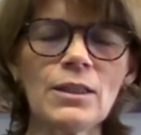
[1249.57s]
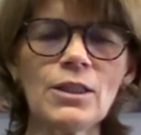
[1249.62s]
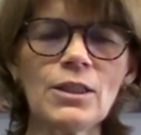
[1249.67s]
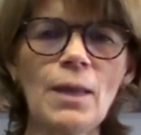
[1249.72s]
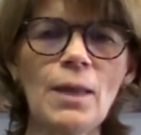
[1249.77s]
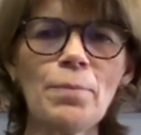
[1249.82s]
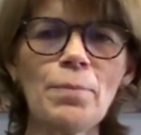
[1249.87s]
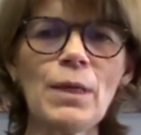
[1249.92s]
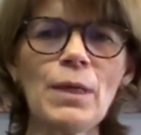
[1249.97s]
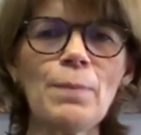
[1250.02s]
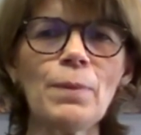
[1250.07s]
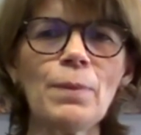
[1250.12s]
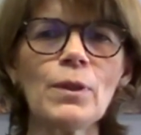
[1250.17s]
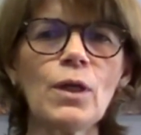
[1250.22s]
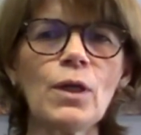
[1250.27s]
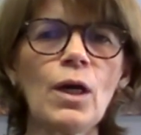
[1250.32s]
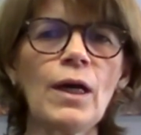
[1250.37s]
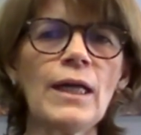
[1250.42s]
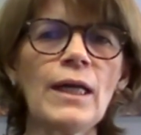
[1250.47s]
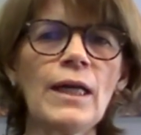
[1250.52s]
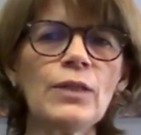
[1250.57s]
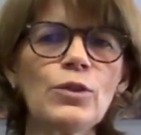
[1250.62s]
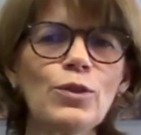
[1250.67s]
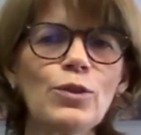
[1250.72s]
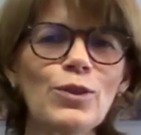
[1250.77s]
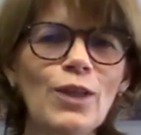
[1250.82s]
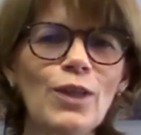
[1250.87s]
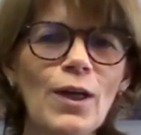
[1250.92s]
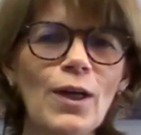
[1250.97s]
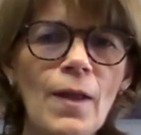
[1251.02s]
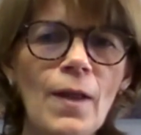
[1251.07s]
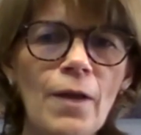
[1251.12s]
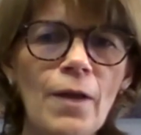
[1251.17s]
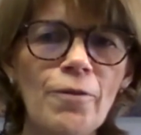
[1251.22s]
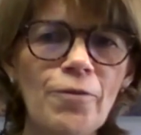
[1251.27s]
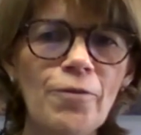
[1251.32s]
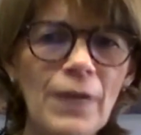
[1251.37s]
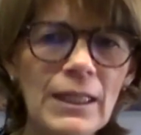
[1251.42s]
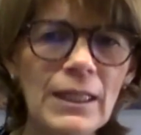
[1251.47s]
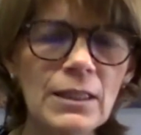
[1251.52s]
Some people go into the
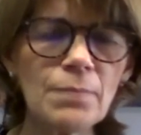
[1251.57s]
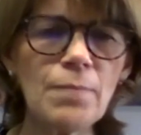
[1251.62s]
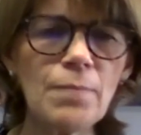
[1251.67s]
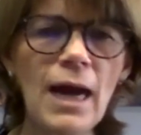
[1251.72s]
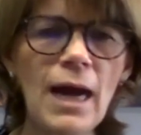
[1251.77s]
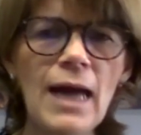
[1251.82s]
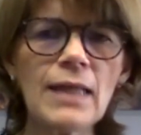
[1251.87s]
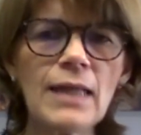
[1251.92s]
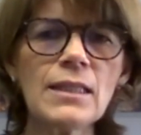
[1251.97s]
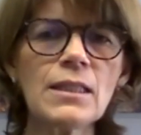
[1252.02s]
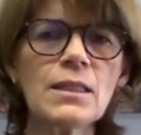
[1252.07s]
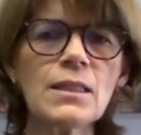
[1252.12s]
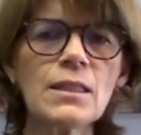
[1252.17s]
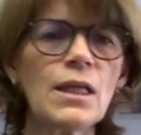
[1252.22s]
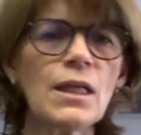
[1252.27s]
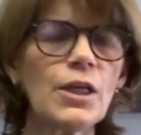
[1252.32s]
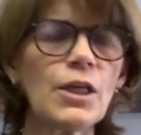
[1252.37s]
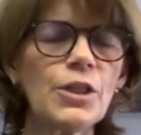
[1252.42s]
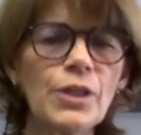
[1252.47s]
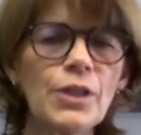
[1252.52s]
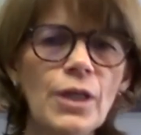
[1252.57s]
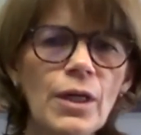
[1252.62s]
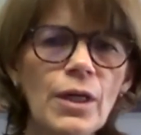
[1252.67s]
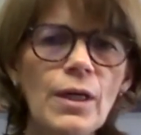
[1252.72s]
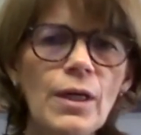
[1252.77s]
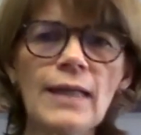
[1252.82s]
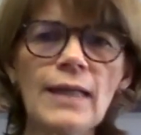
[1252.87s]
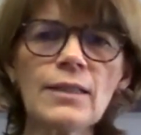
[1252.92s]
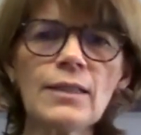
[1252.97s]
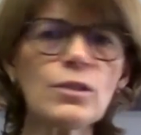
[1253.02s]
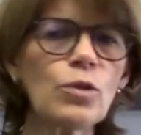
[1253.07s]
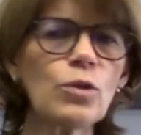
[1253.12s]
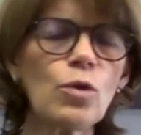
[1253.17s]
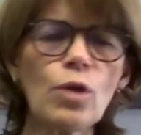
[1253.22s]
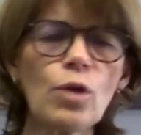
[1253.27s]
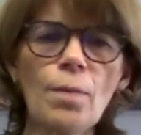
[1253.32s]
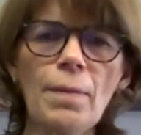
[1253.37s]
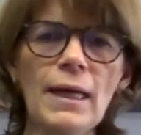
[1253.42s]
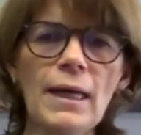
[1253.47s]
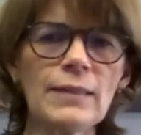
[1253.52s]
victimized, and talk
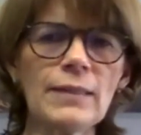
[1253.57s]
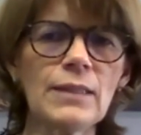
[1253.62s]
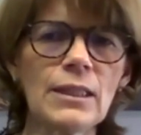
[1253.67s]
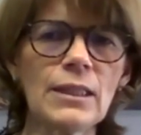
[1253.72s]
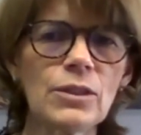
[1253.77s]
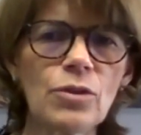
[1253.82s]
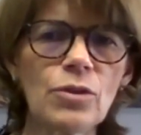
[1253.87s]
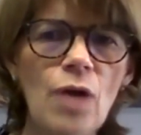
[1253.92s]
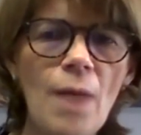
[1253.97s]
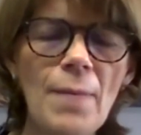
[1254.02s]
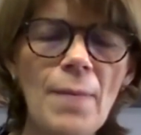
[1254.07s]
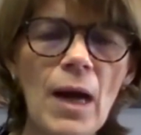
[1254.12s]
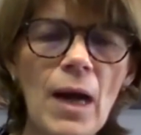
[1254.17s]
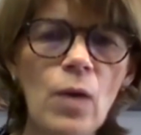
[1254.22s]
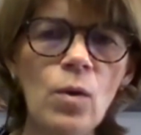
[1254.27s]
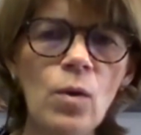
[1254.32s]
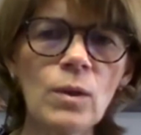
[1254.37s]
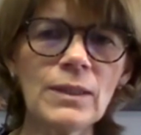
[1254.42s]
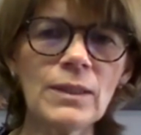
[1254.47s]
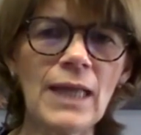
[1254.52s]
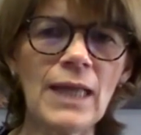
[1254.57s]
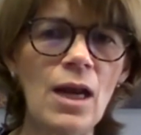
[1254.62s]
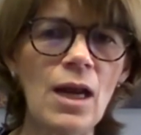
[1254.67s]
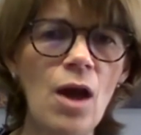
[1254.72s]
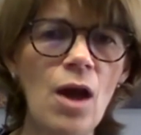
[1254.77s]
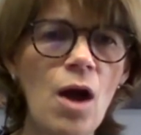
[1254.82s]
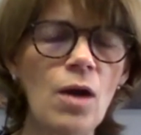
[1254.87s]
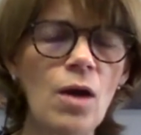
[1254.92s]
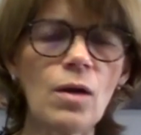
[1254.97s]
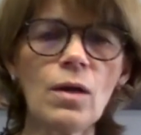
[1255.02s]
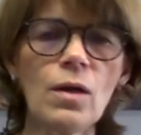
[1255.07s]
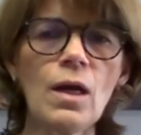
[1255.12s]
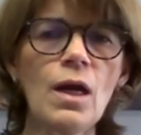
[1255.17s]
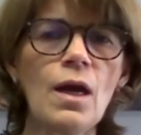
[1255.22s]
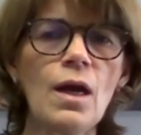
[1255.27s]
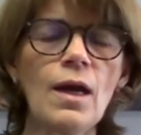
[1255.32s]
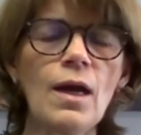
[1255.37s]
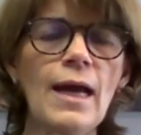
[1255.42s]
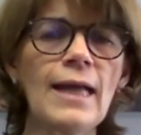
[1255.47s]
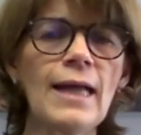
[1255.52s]
about their drama all day long.
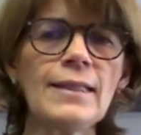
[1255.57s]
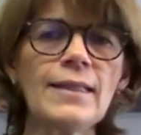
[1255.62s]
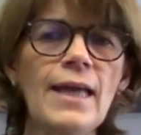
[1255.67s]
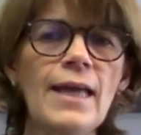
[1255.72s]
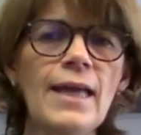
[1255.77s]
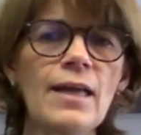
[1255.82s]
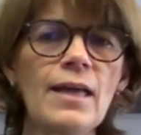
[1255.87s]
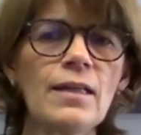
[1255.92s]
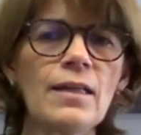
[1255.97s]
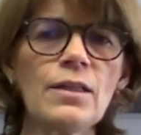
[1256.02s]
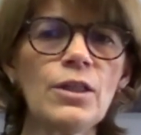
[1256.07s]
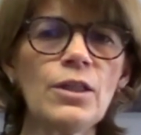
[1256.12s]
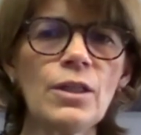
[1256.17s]
And they,